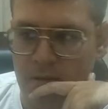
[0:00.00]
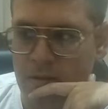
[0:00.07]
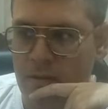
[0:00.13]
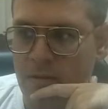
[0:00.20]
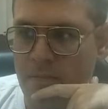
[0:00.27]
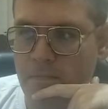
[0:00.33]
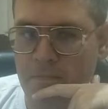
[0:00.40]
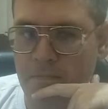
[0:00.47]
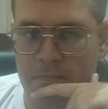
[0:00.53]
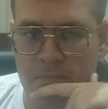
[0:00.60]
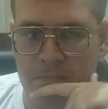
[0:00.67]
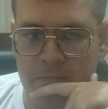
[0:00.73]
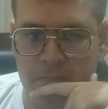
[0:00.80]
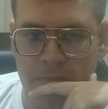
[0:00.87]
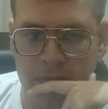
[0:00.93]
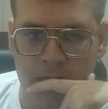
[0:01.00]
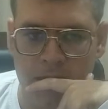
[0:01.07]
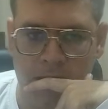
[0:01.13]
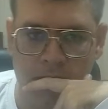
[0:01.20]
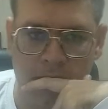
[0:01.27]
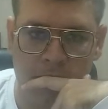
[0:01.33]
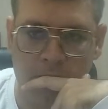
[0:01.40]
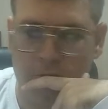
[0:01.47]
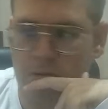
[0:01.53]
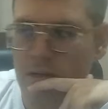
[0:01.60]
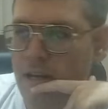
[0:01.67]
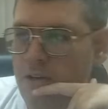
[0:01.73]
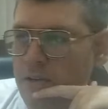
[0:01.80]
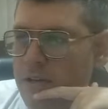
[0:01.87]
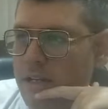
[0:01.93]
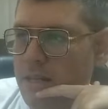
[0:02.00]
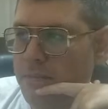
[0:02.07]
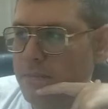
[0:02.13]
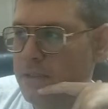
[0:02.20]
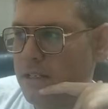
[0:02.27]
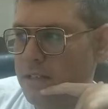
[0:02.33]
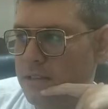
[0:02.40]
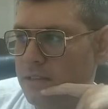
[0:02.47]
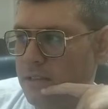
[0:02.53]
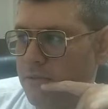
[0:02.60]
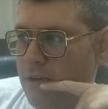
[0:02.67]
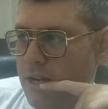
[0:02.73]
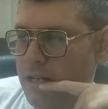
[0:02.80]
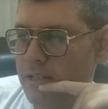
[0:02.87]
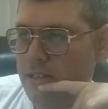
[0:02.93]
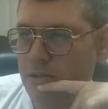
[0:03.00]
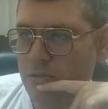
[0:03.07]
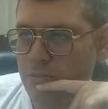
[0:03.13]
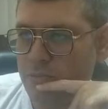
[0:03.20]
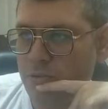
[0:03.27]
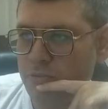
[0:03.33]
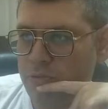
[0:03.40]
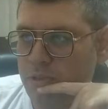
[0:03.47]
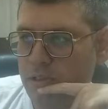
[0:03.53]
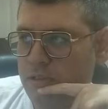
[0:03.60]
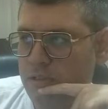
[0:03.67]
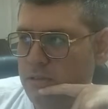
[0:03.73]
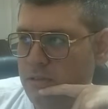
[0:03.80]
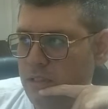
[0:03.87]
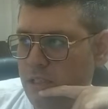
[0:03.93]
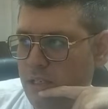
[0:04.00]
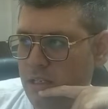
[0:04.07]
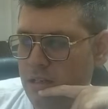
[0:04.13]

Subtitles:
Can you tell me the reason why did you move this here?